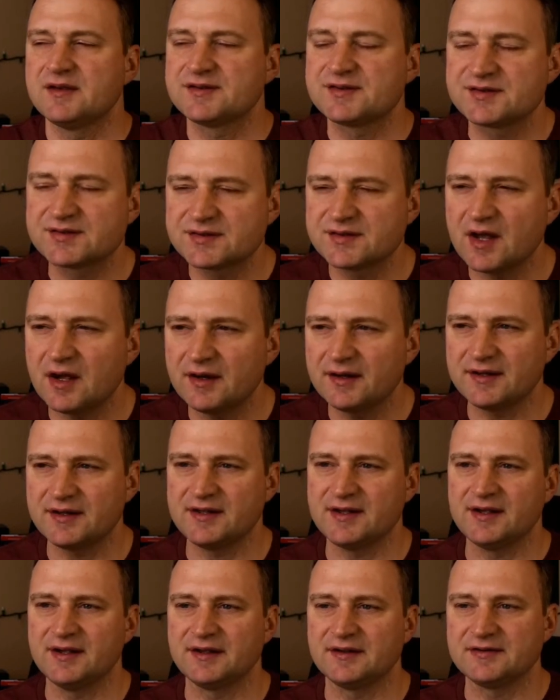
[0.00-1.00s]

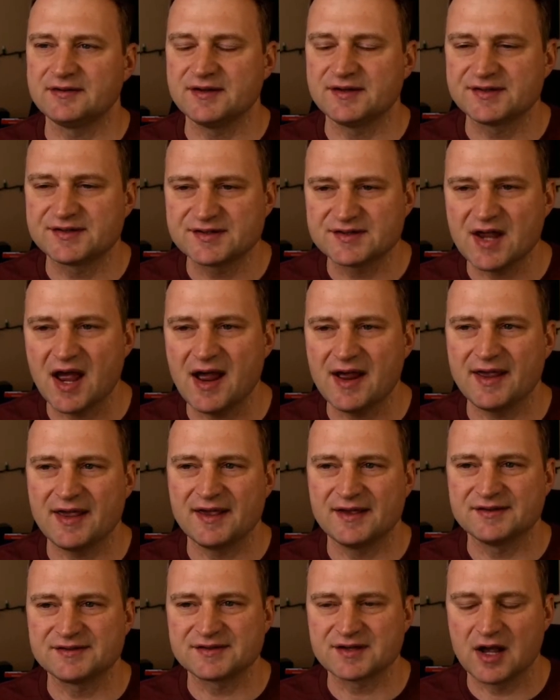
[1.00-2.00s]
studying the
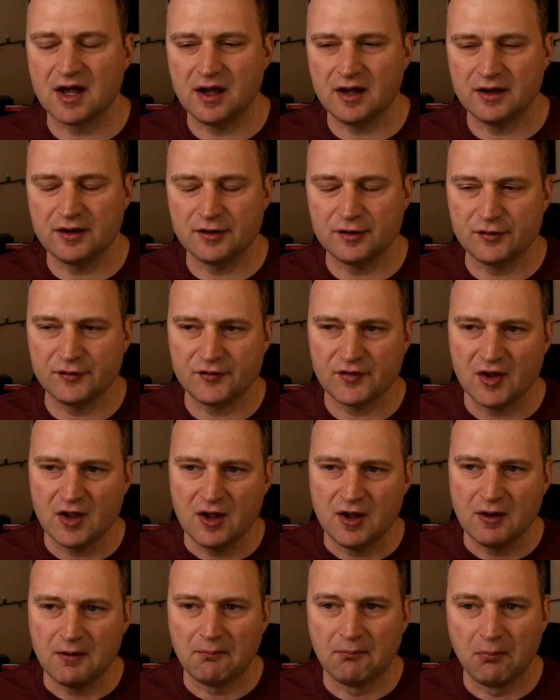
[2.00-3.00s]
science of
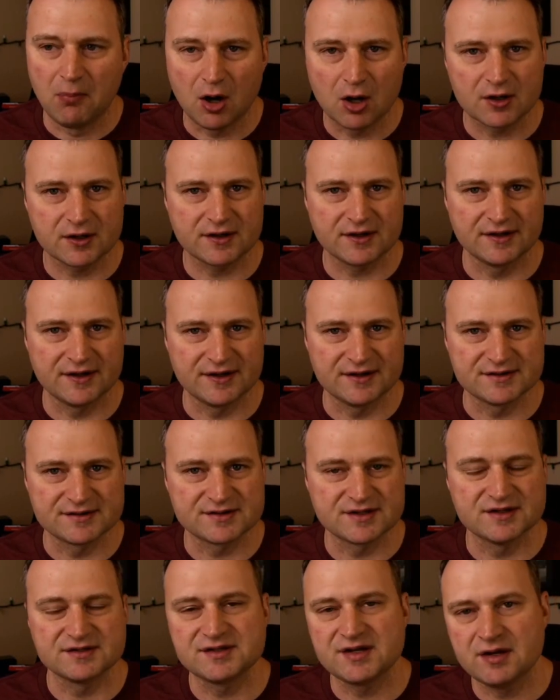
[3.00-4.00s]
marketing
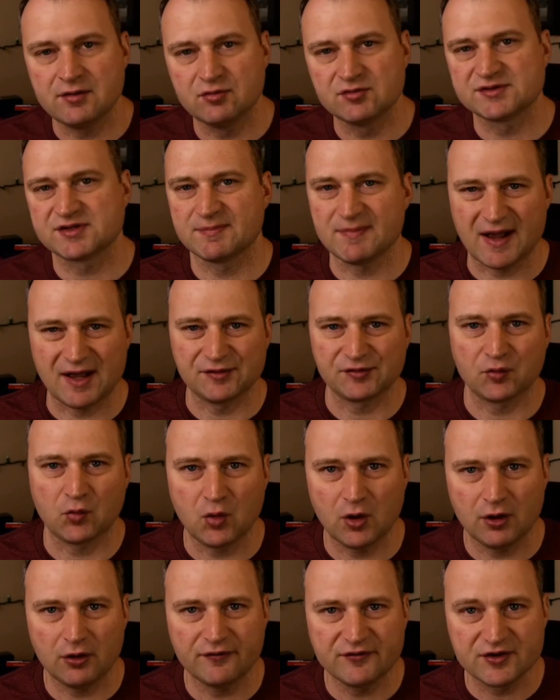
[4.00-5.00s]
since he was about
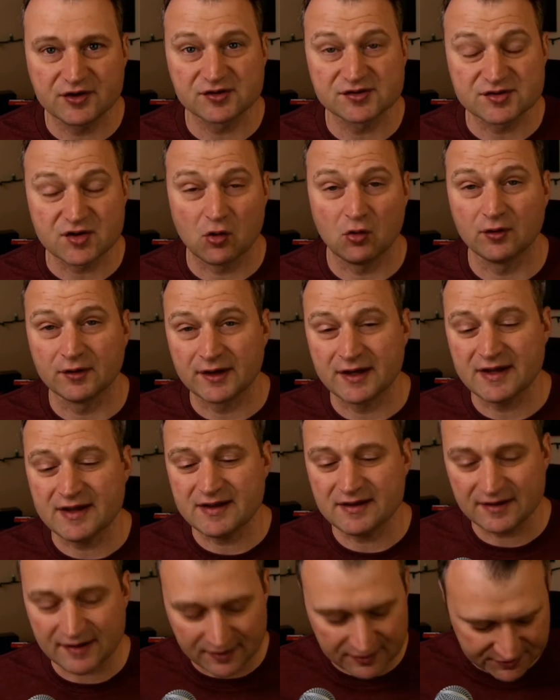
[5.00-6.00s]
12 years old.
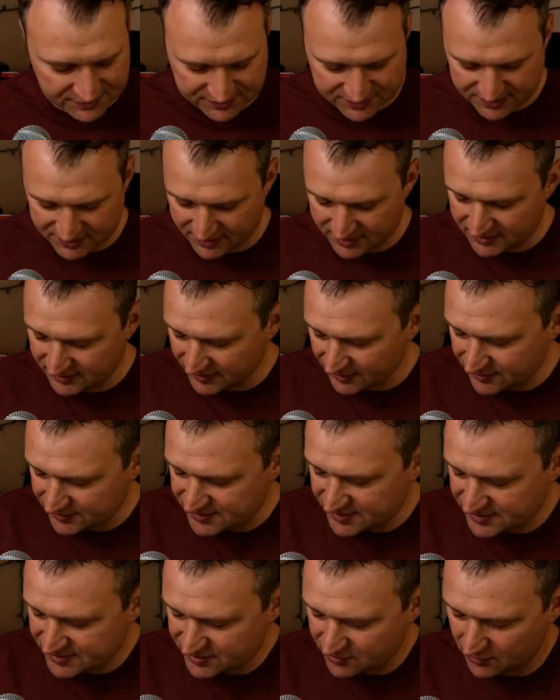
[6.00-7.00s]
He tells
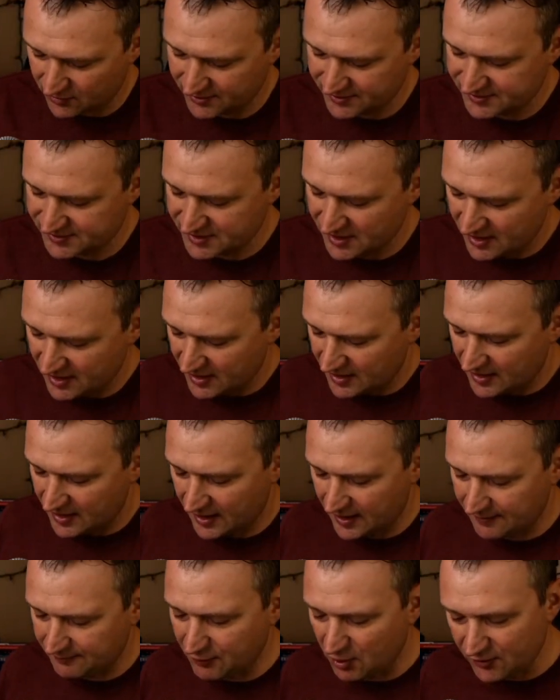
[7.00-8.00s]
his stories
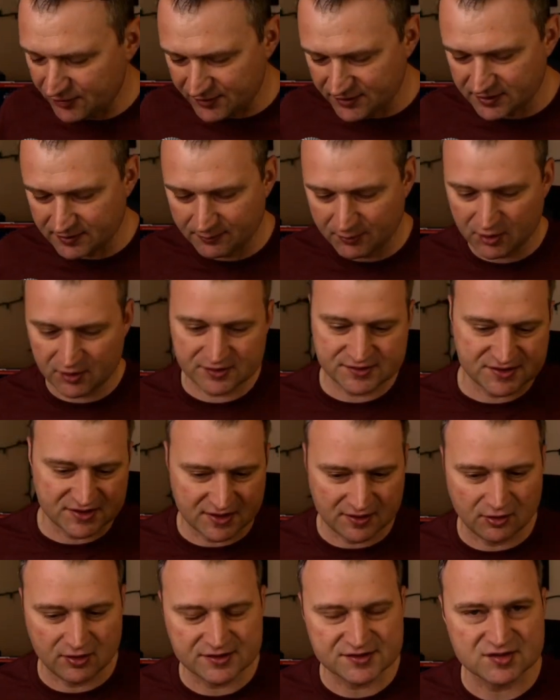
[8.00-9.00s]
both in the books
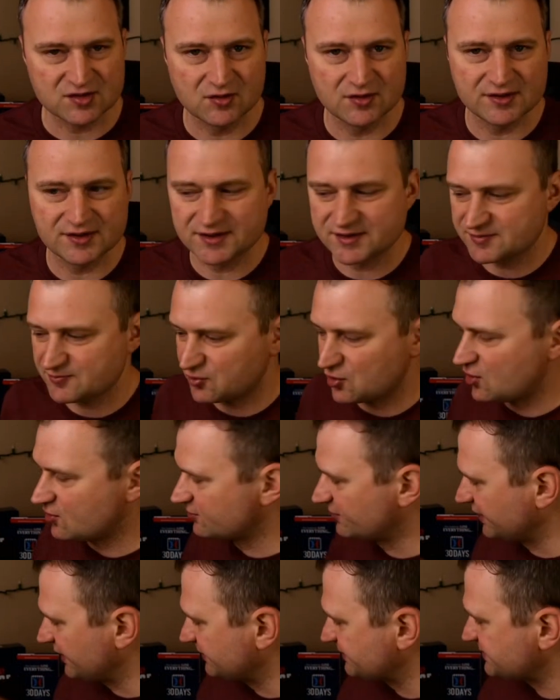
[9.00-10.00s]
and also in his
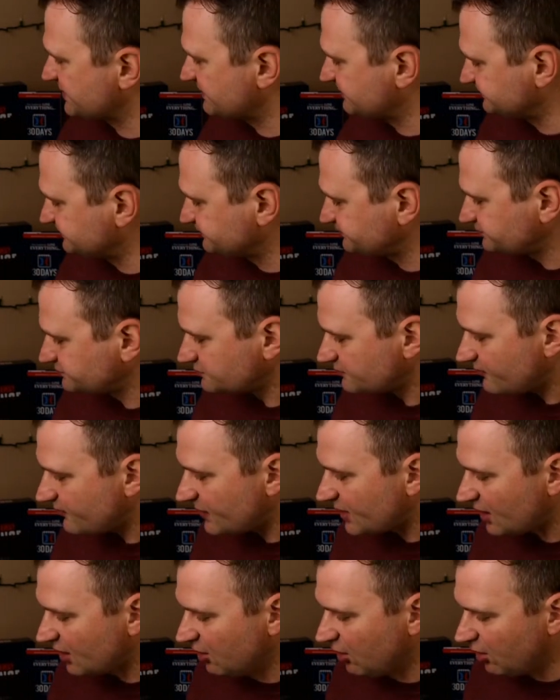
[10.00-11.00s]
programs
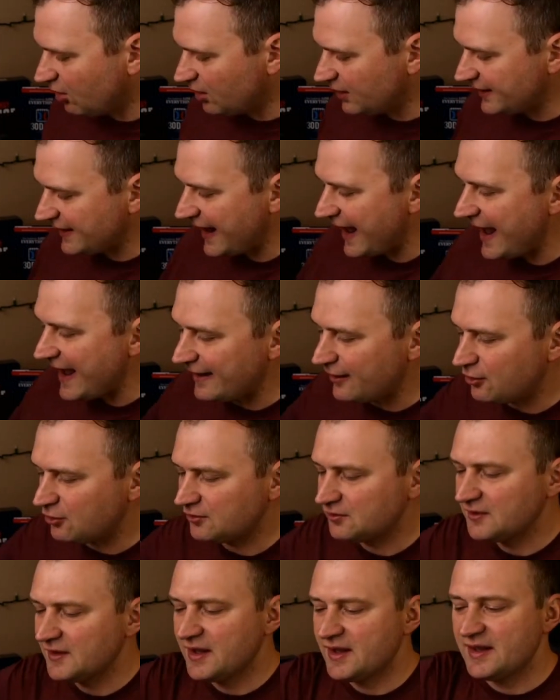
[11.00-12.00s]
on
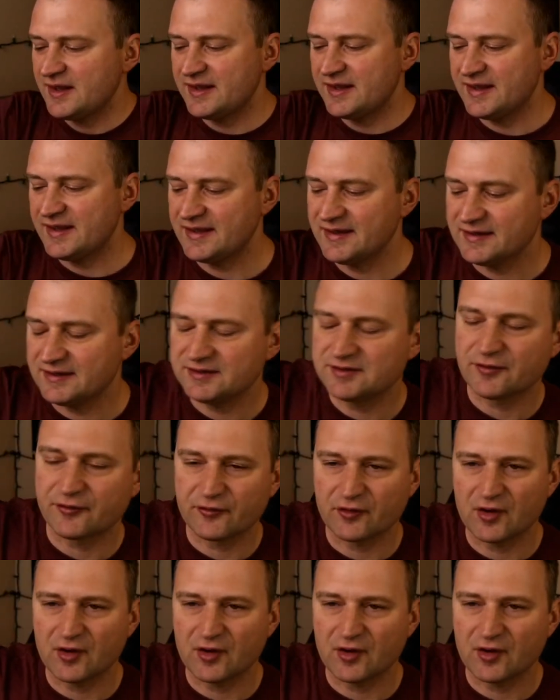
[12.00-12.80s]
how he